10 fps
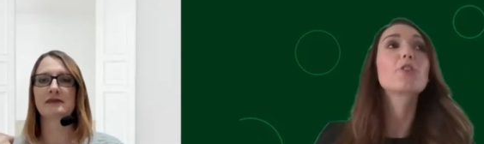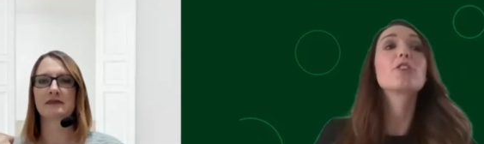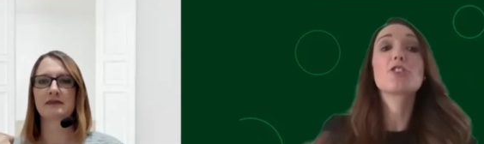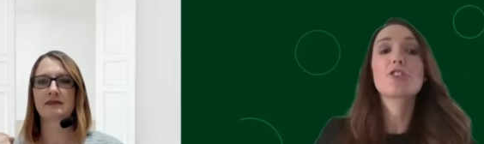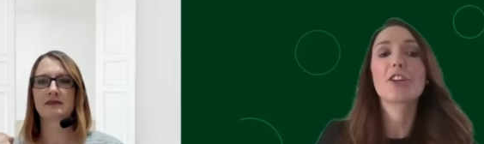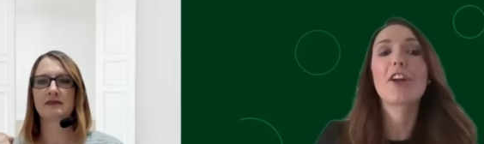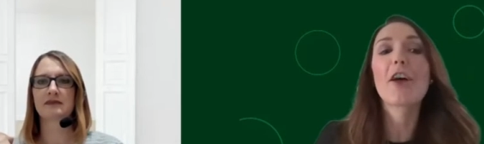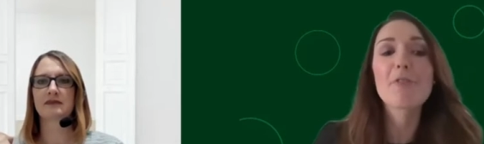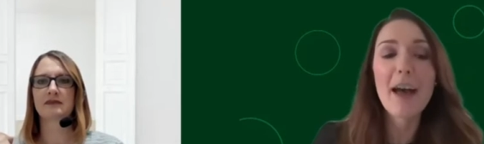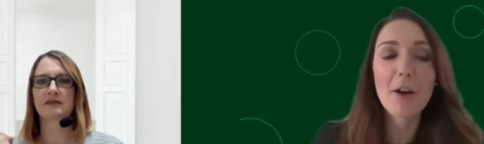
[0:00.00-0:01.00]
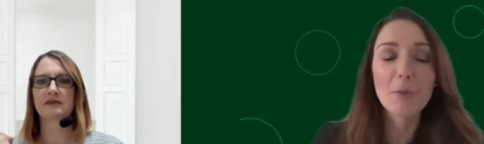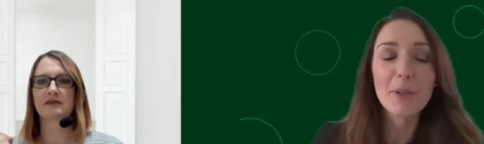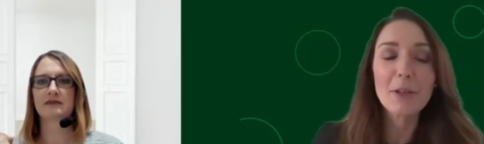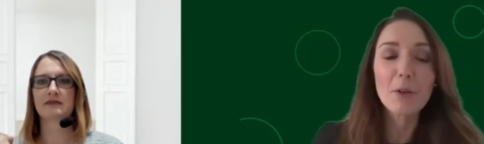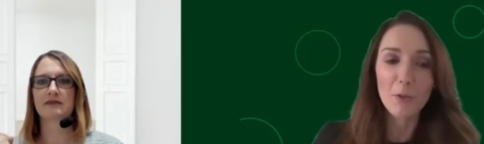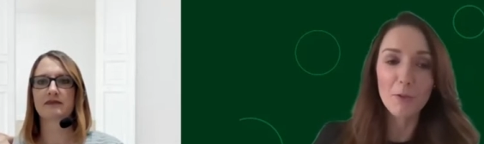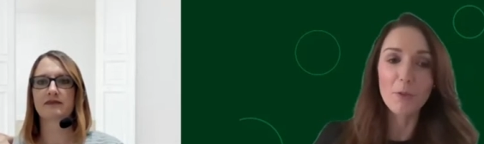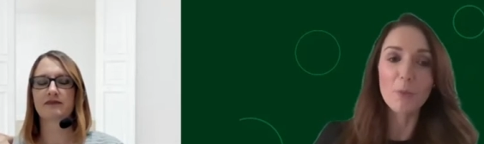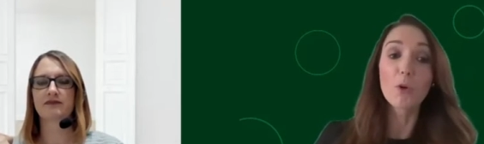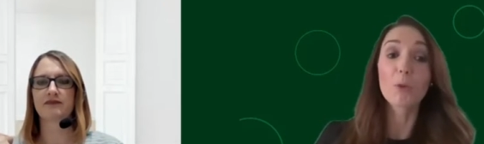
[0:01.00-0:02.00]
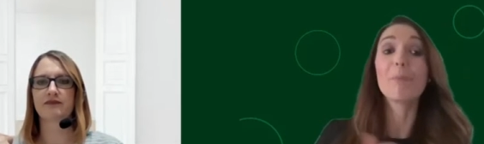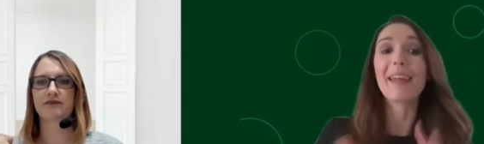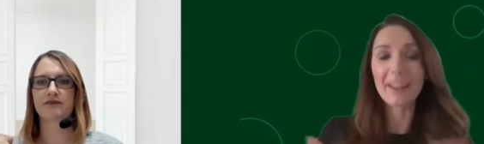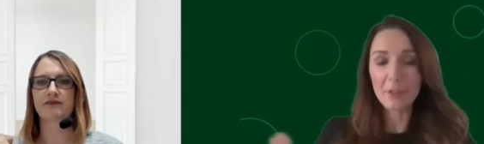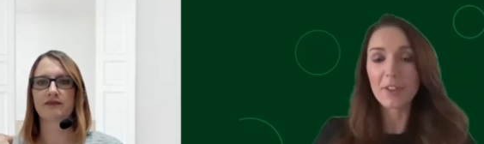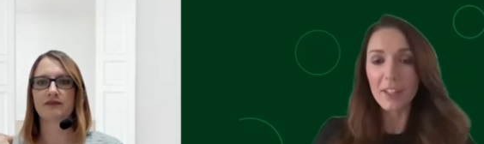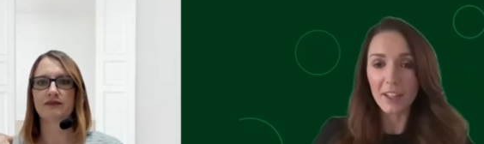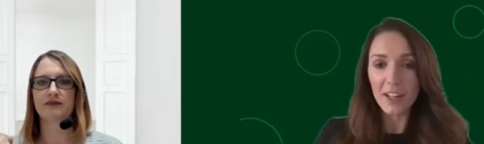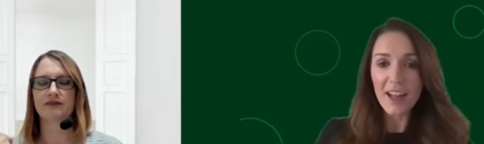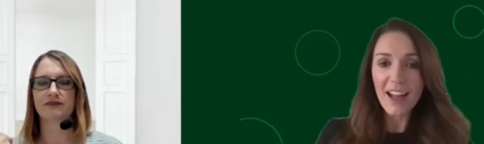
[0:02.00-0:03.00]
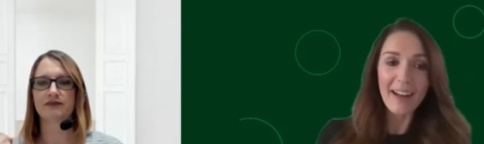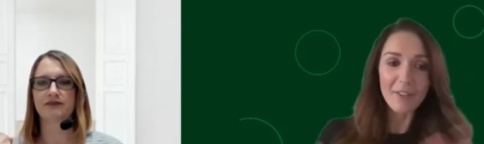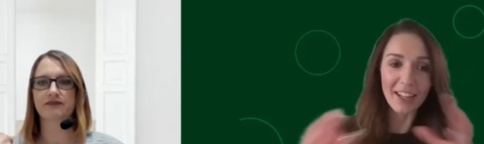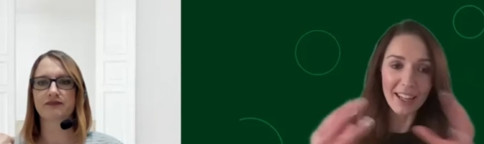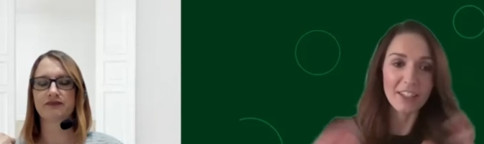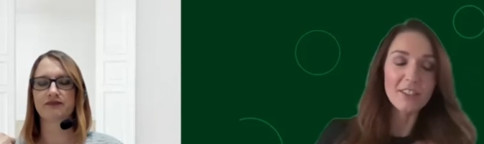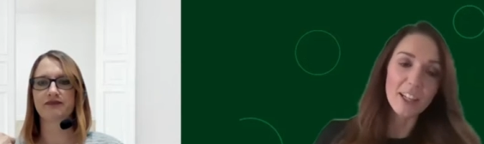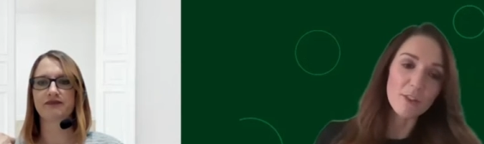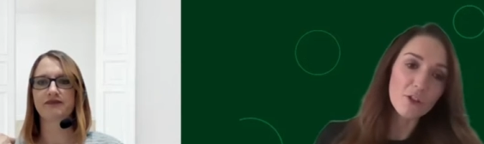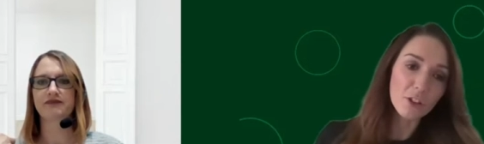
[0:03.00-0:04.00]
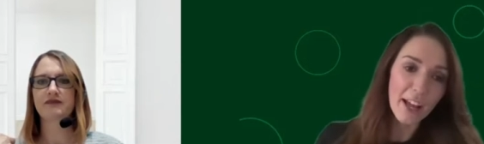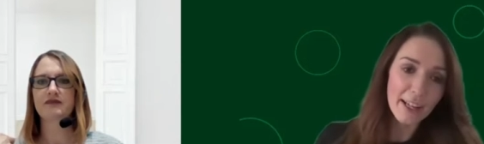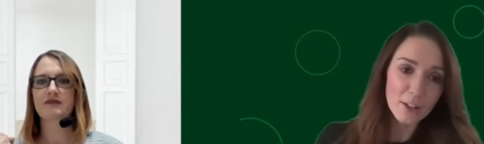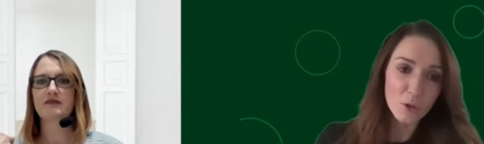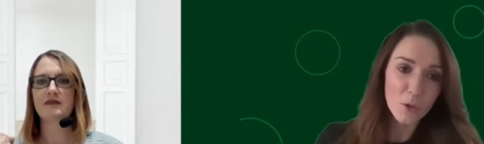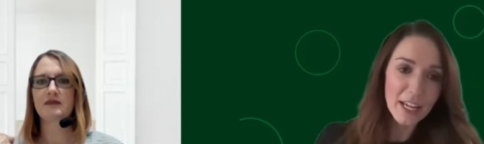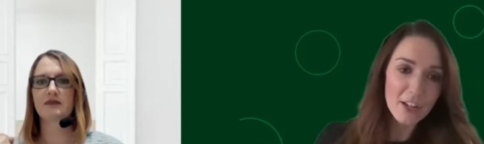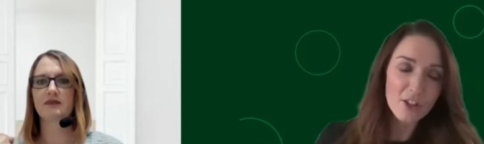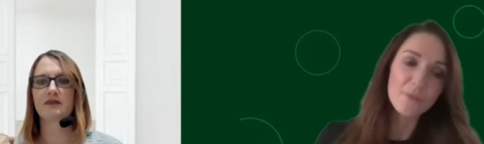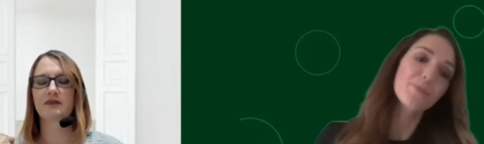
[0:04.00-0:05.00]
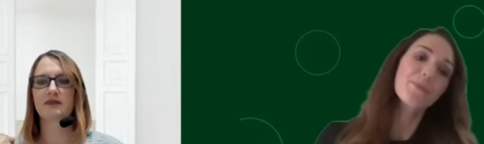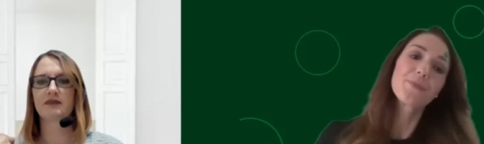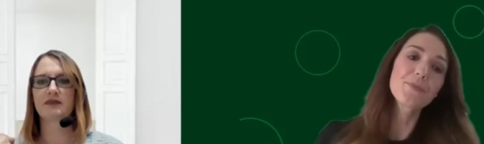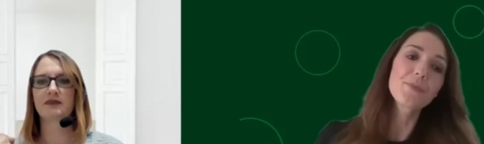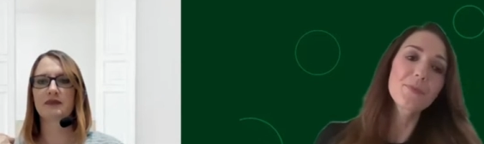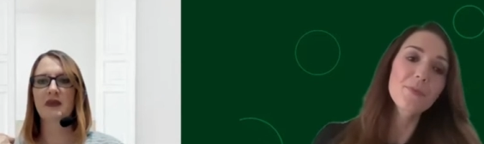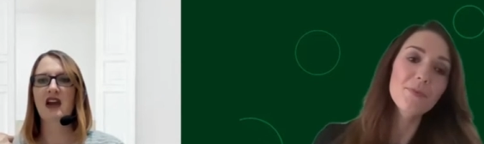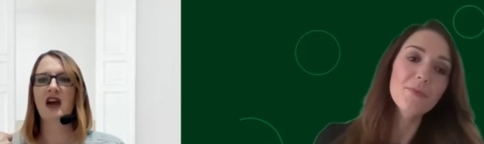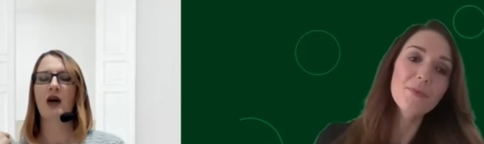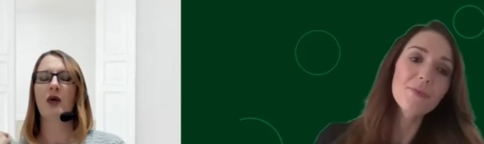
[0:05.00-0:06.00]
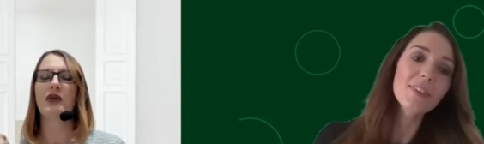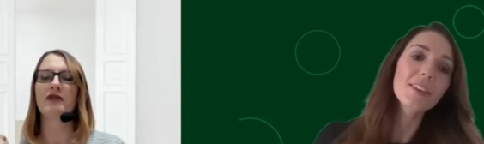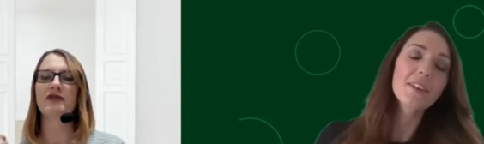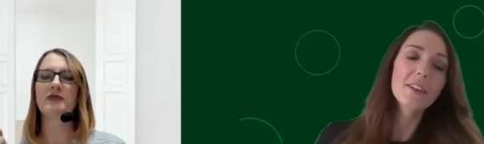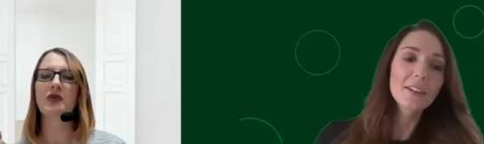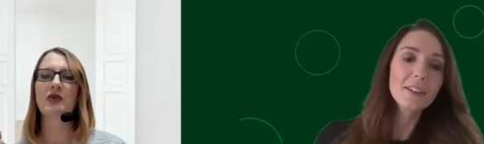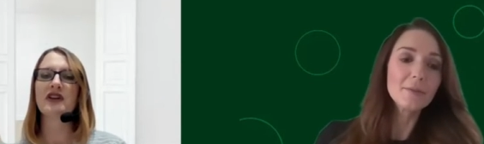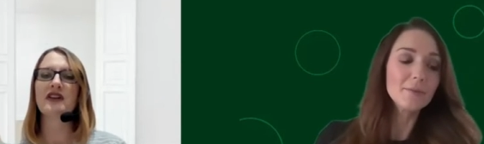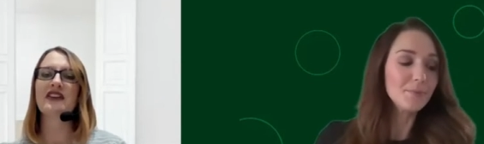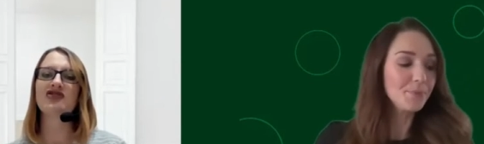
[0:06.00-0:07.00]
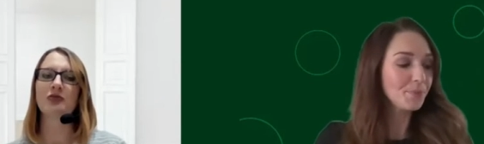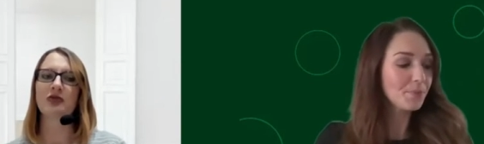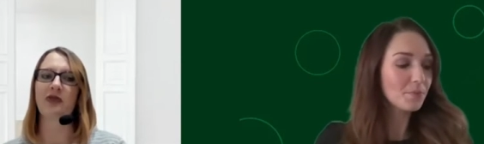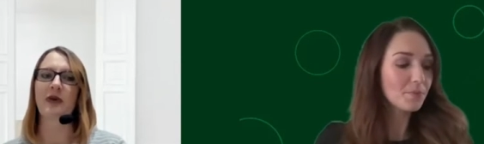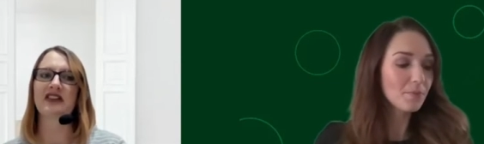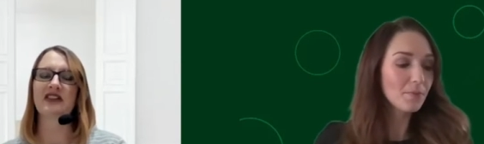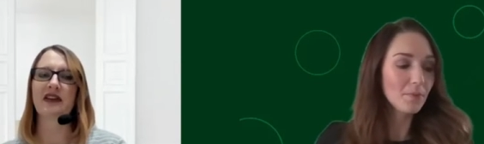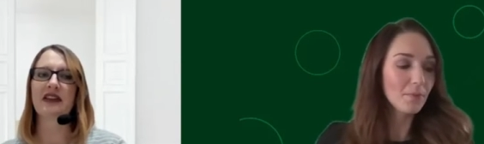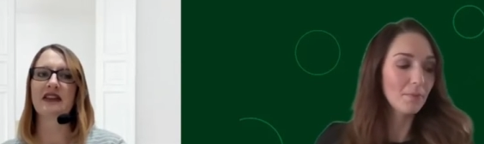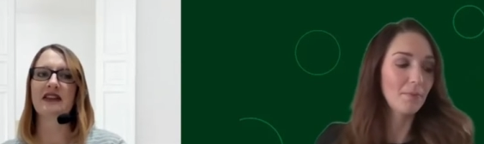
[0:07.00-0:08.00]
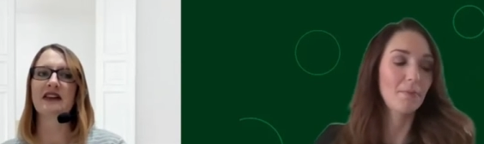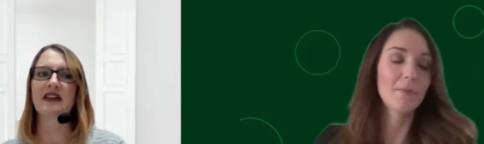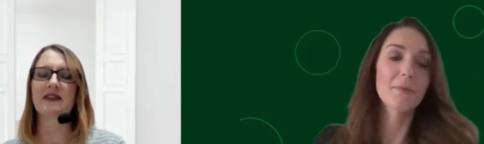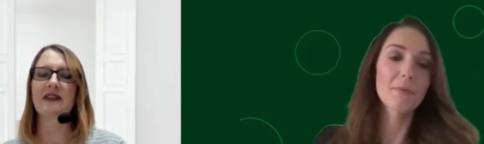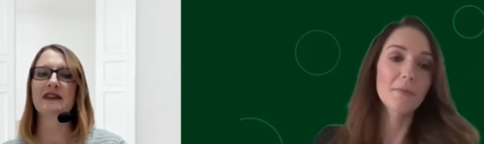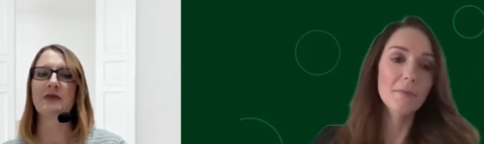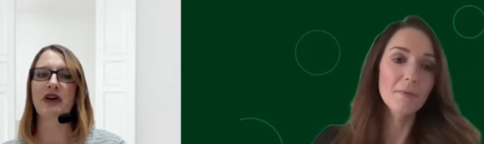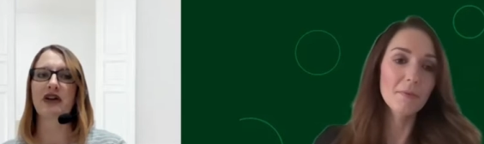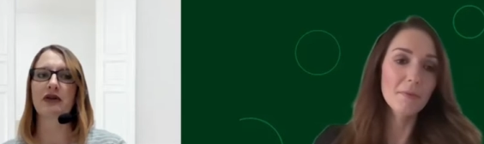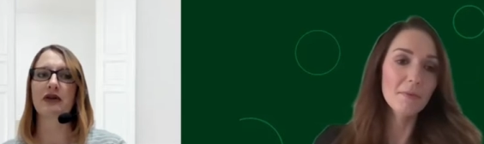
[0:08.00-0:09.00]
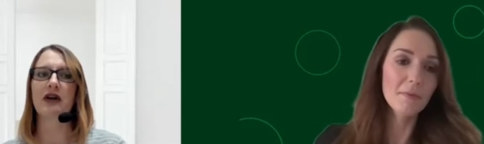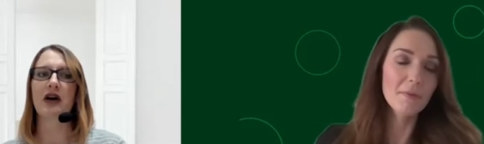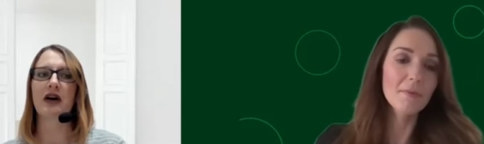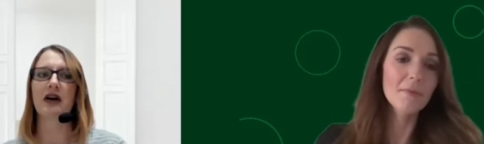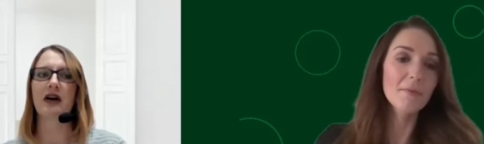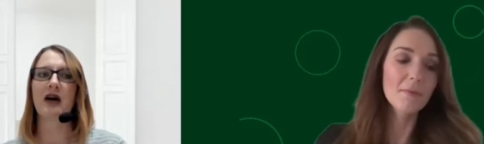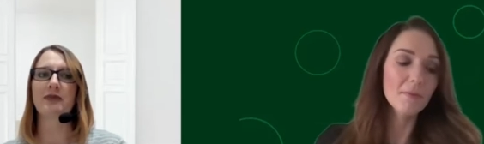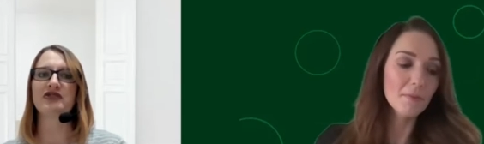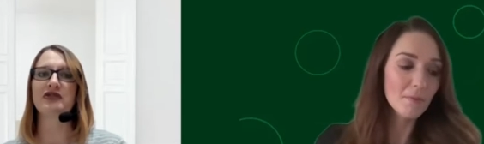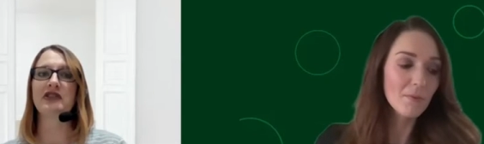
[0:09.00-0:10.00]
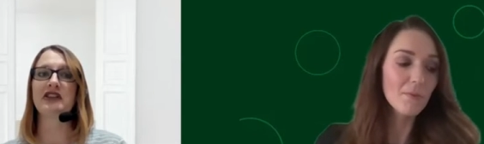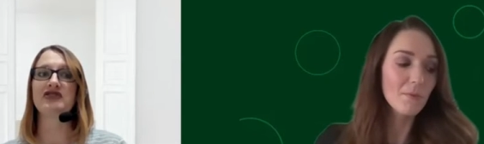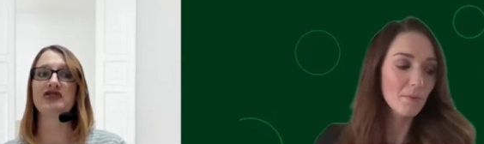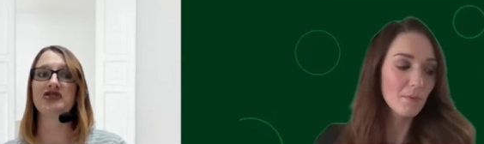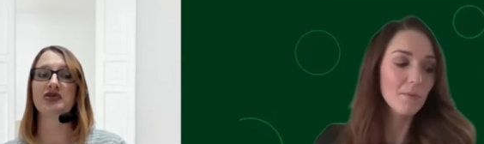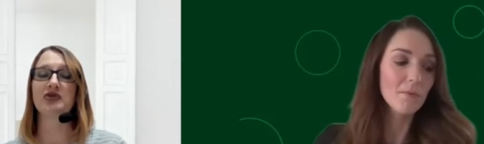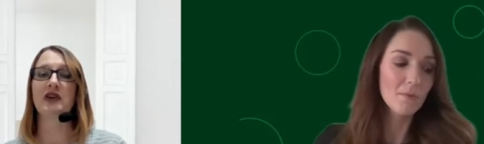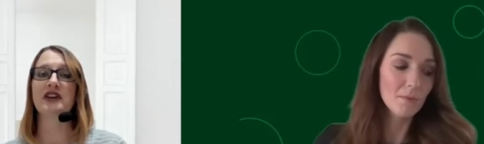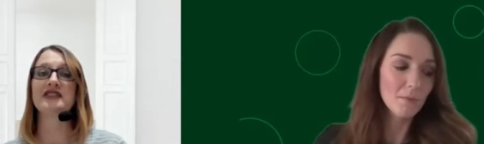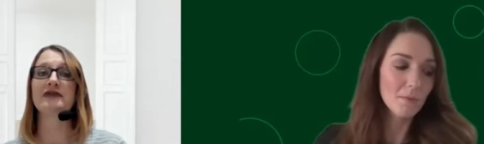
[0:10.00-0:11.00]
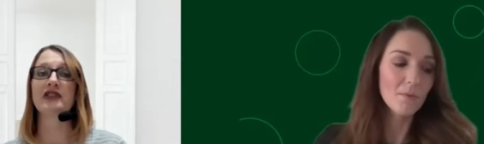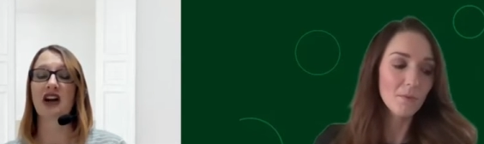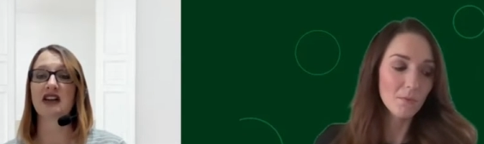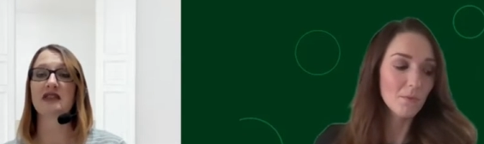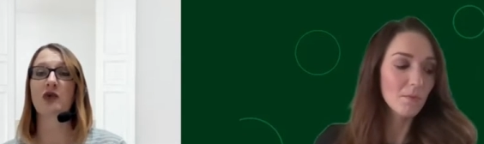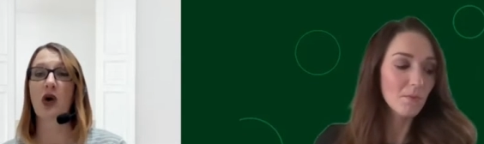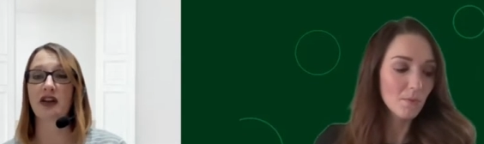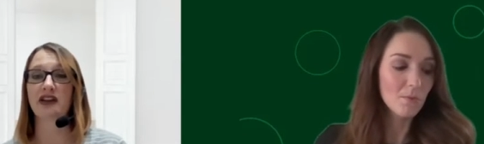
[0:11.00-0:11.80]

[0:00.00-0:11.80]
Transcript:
Speaker 1: could you share how that will be of more benefit having it in a centralized location?
Speaker 2: Well, from the organizational perspective, I think that it gives us a better uh, opportunity to do a different kind of quality